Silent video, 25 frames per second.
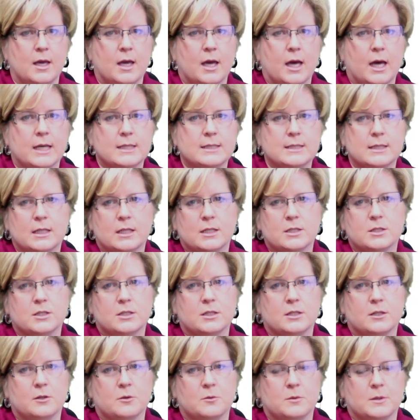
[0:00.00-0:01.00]
As an
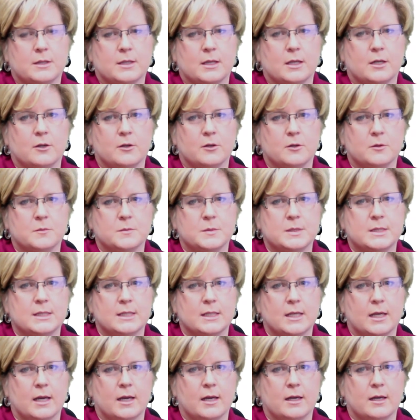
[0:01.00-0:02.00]
engineer with
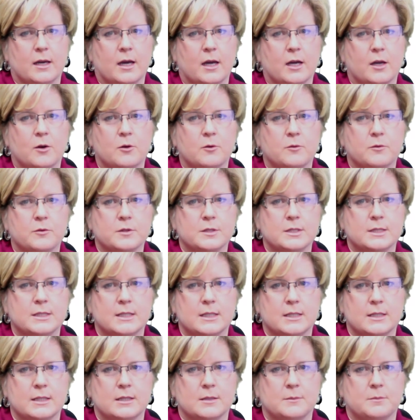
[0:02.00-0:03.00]
NRMCA, I
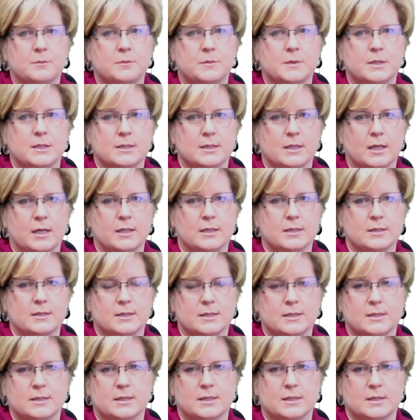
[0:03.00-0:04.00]
oversee the Design
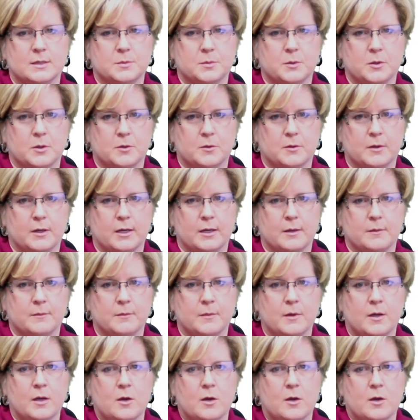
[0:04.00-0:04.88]
Assistance Program,